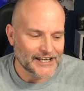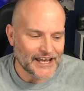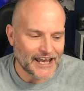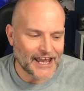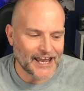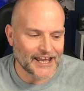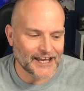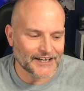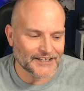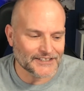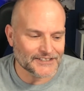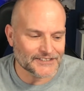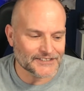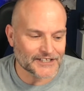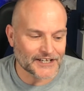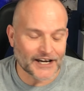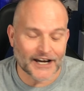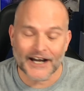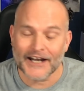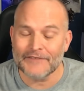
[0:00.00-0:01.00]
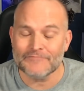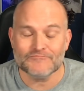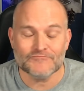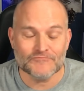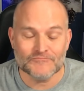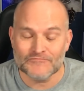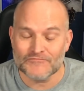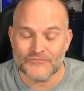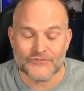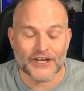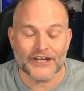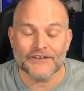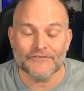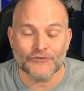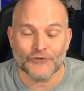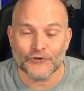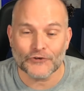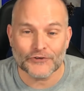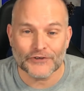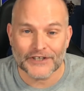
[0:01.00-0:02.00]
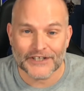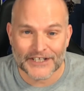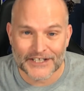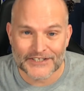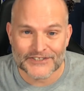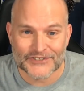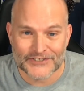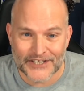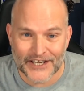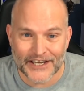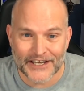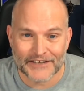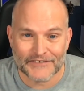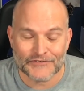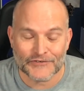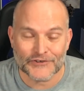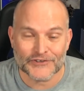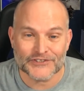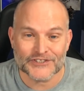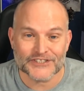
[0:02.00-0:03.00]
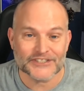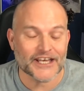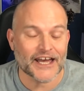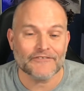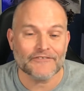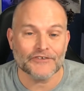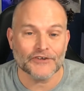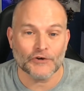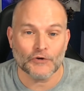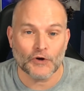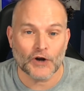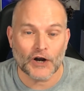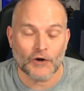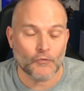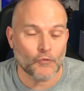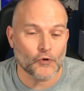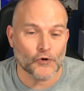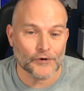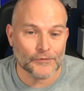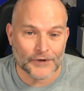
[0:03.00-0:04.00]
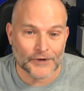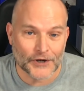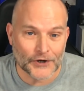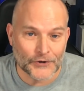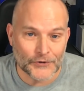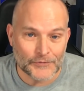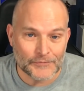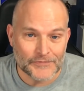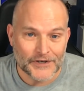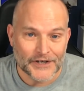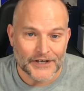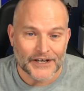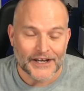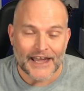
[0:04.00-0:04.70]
and I'm thankful each day for just having a warm home